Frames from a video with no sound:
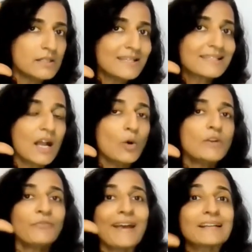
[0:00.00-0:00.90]

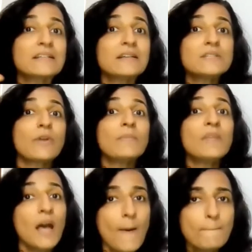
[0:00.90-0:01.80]
discount factors from
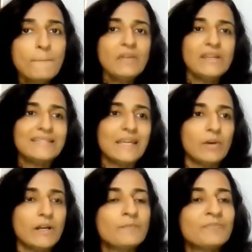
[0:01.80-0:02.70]
the PV
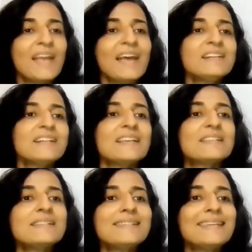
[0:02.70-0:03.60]
table. And it has
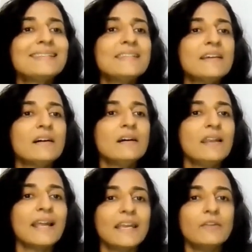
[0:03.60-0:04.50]
a 6-year
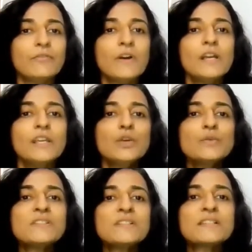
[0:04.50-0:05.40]
life.
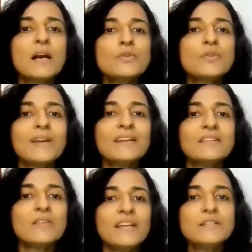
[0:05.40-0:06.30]
Use discount rate at
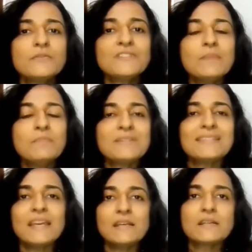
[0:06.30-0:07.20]
the rate of
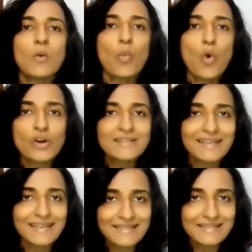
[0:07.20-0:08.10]
10%. What
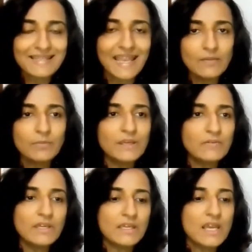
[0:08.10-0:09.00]
is
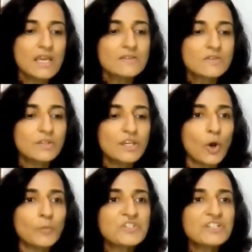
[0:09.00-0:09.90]
NPV? So the
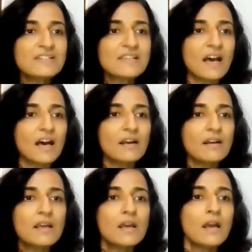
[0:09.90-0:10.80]
options are